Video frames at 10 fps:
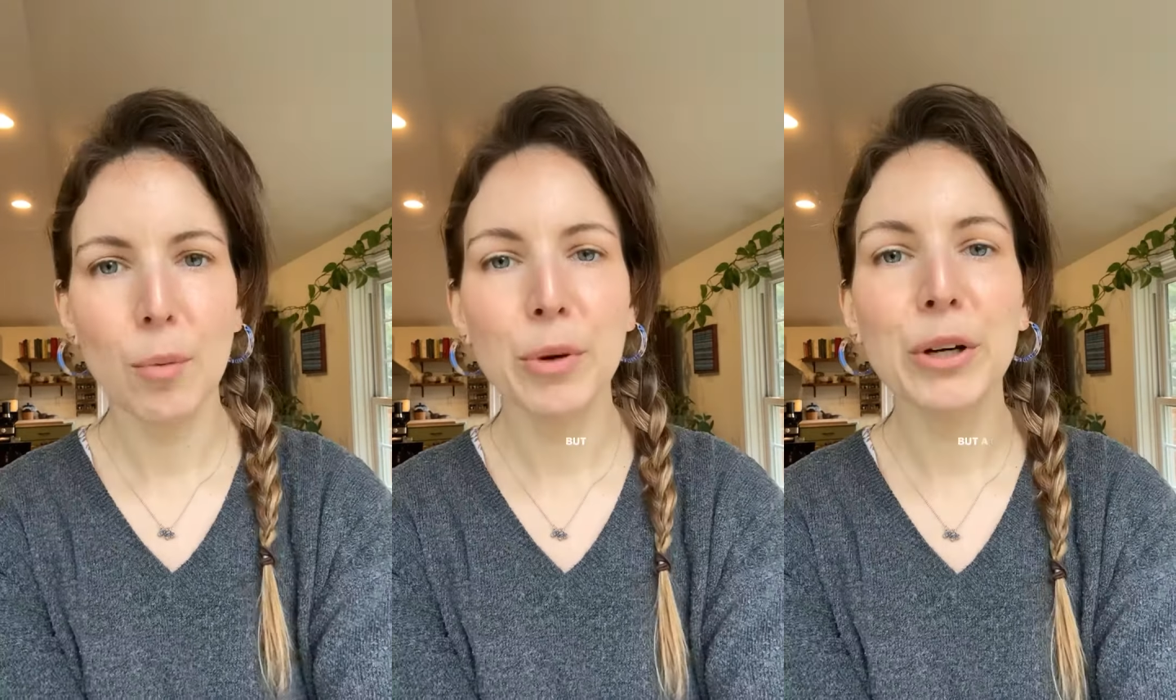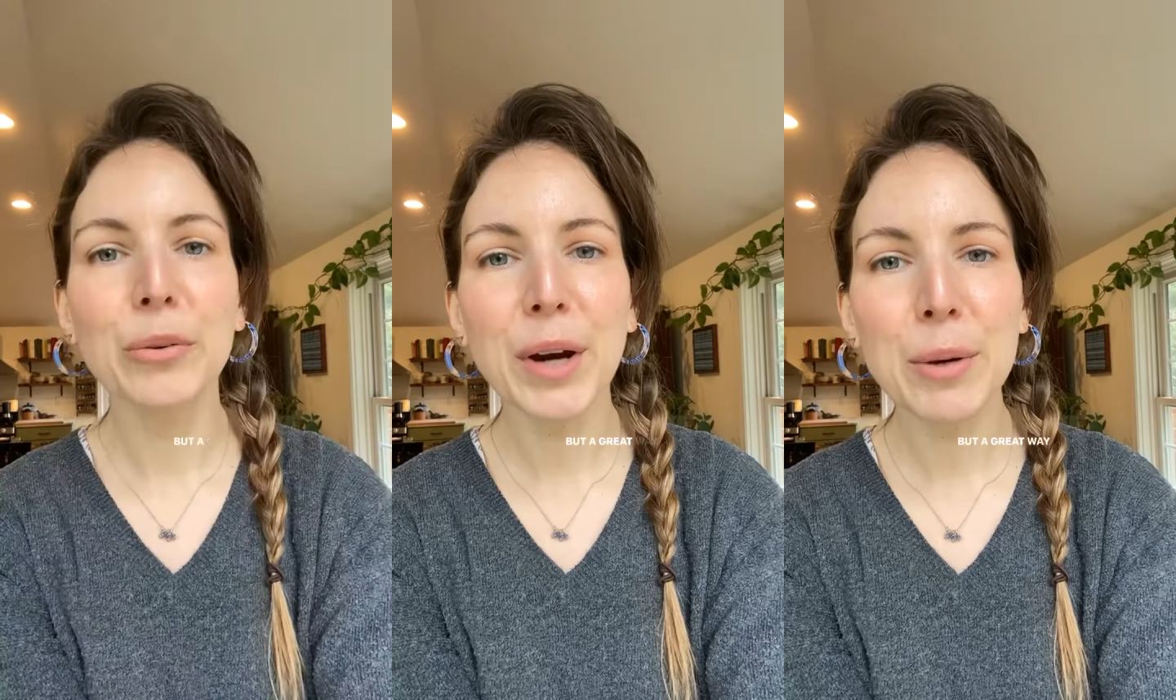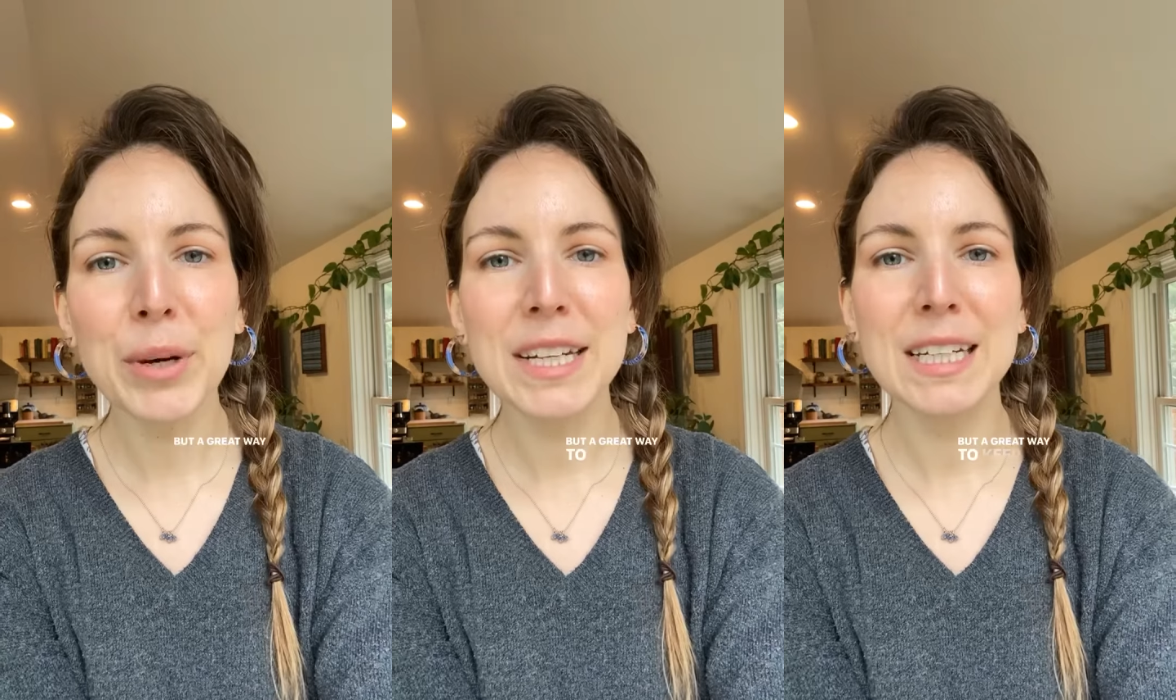But a
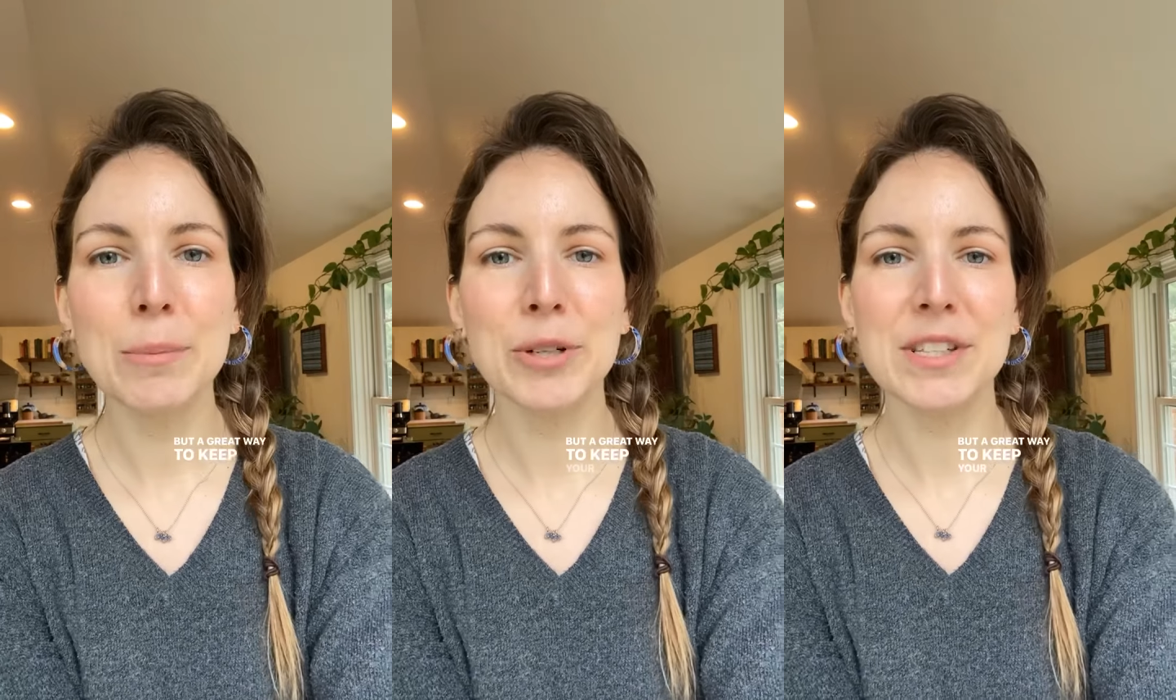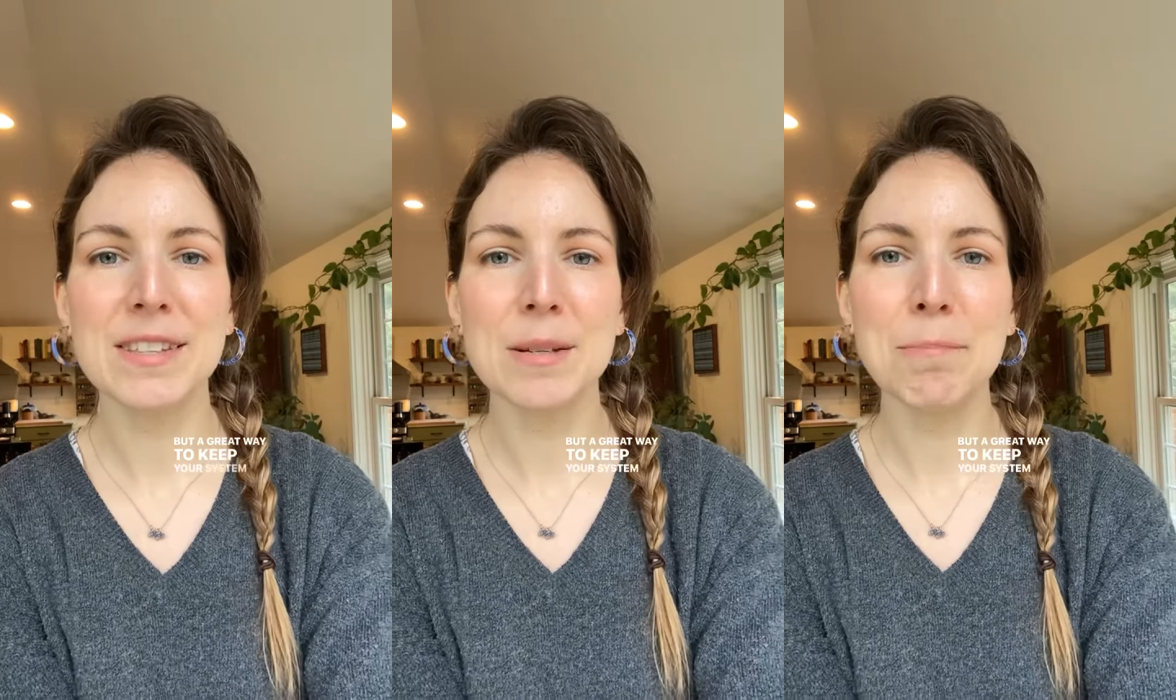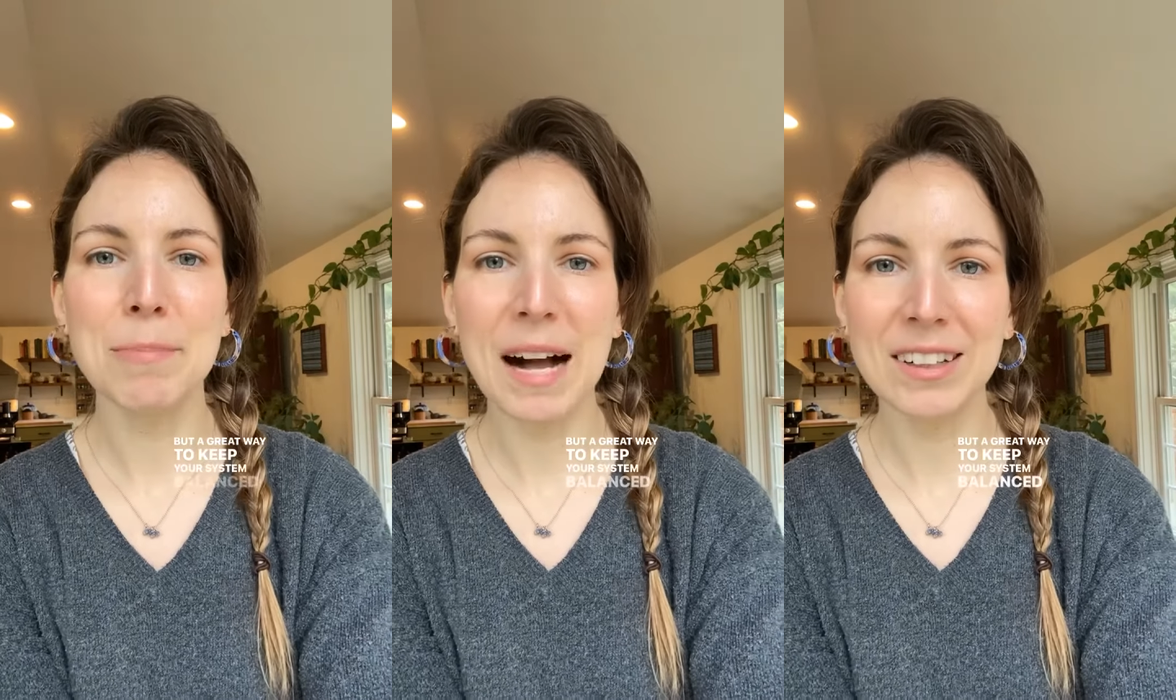great way to keep your
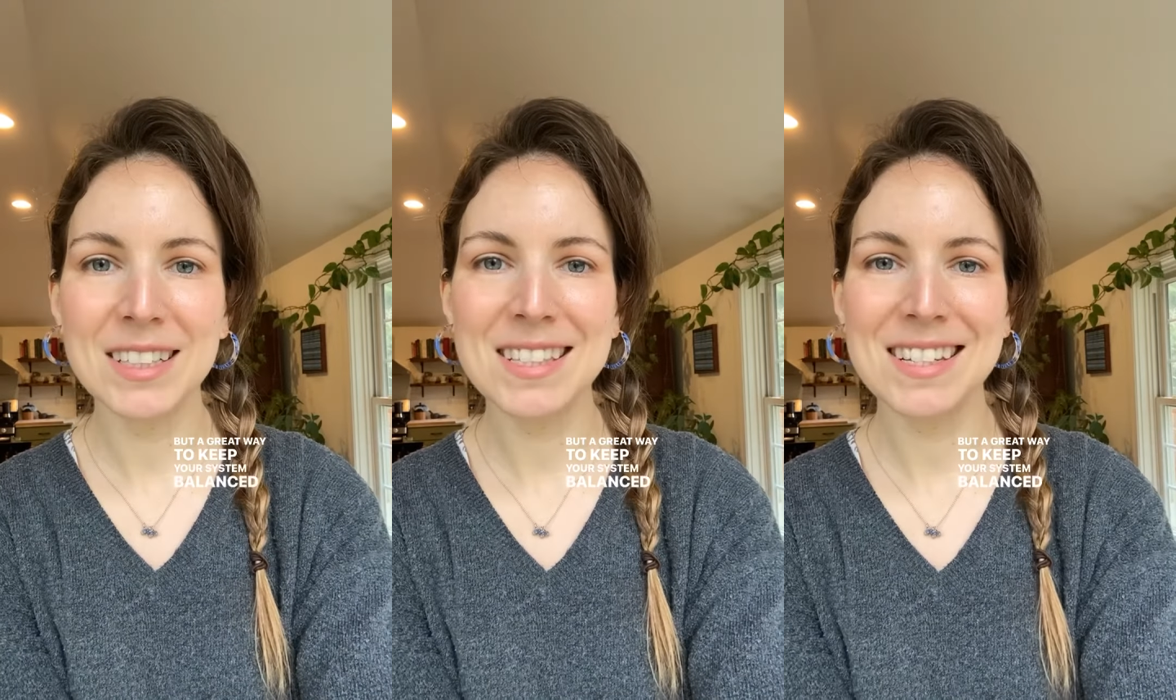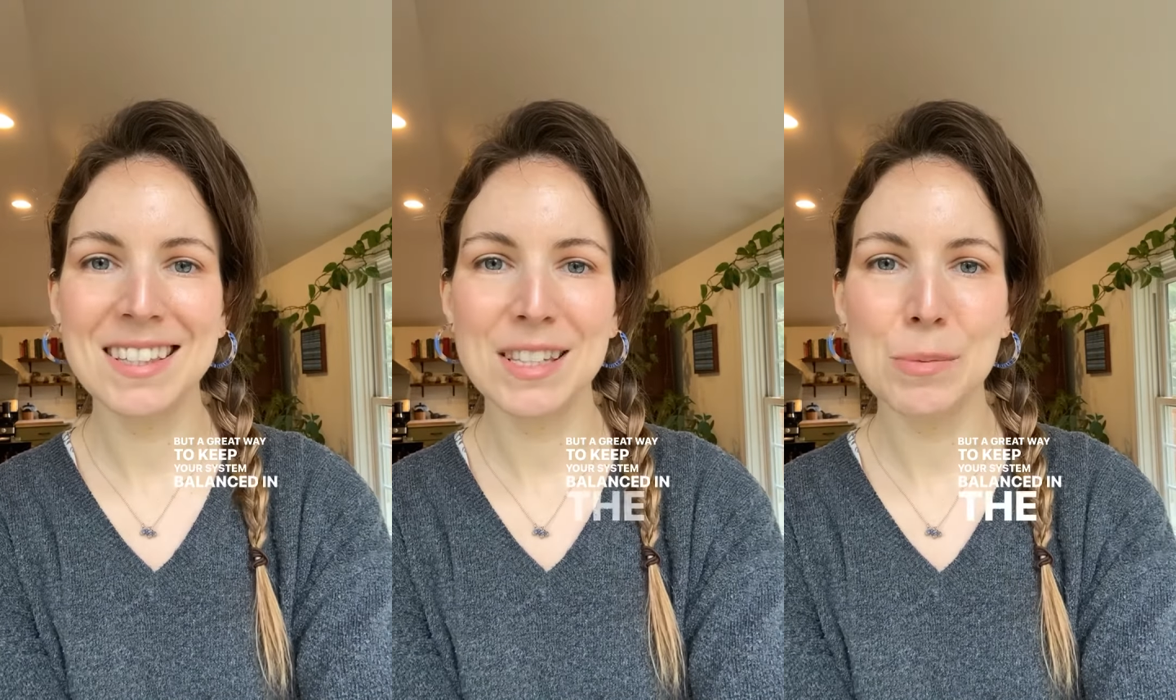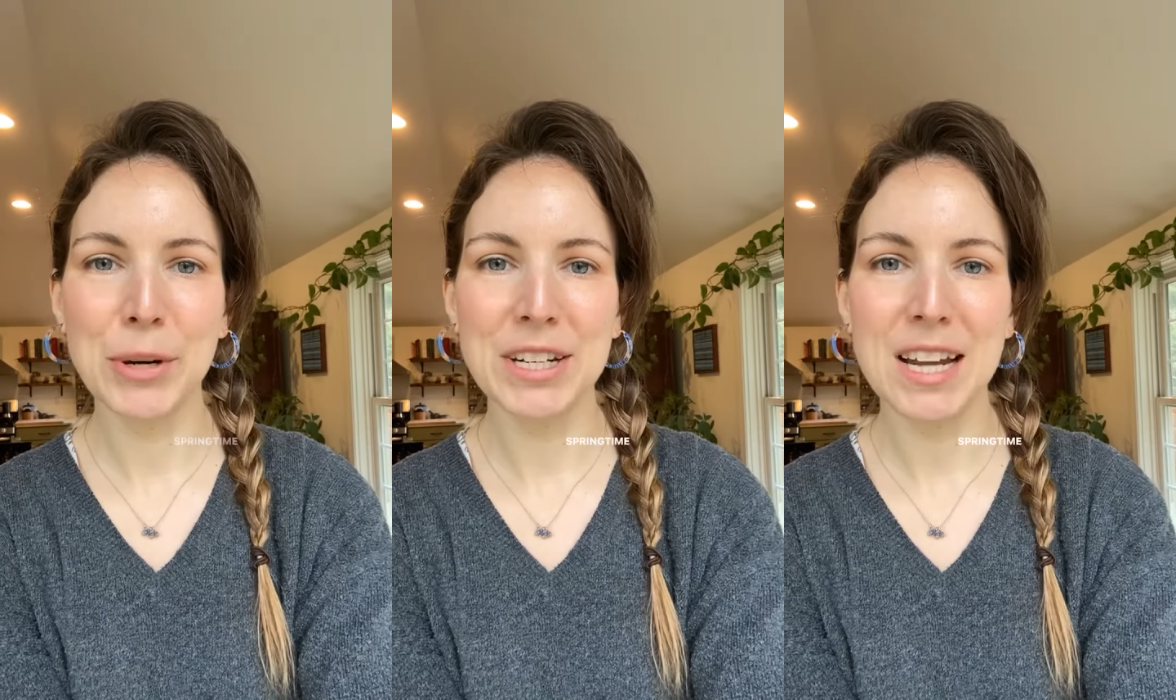system balanced in the
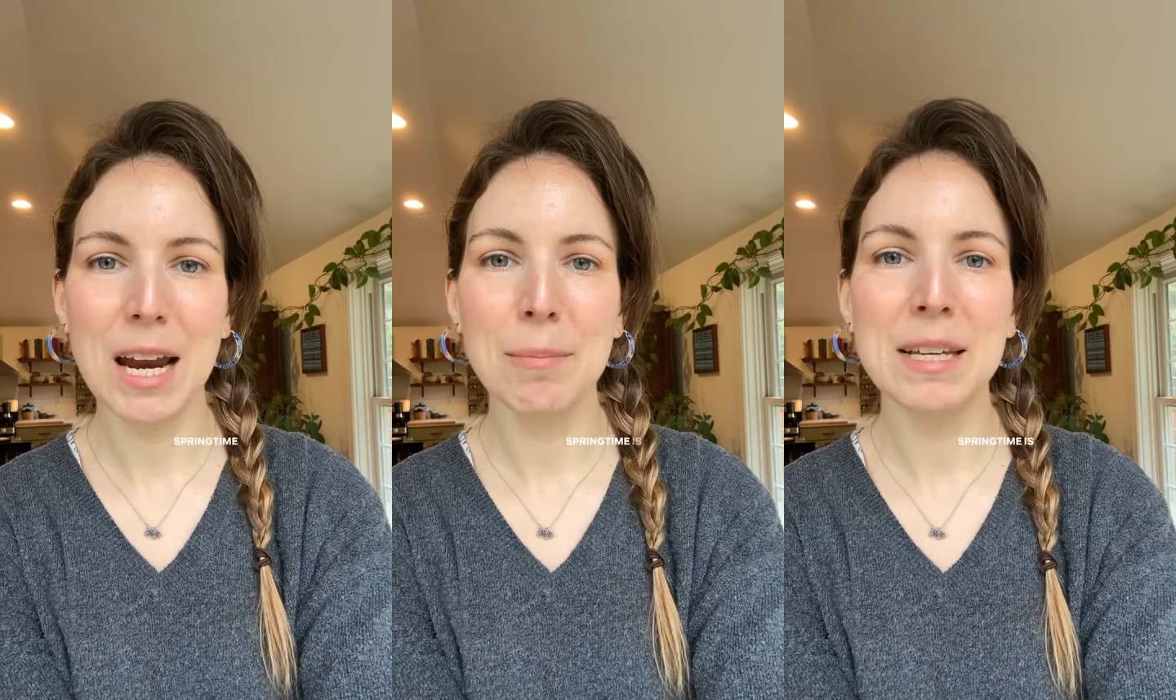springtime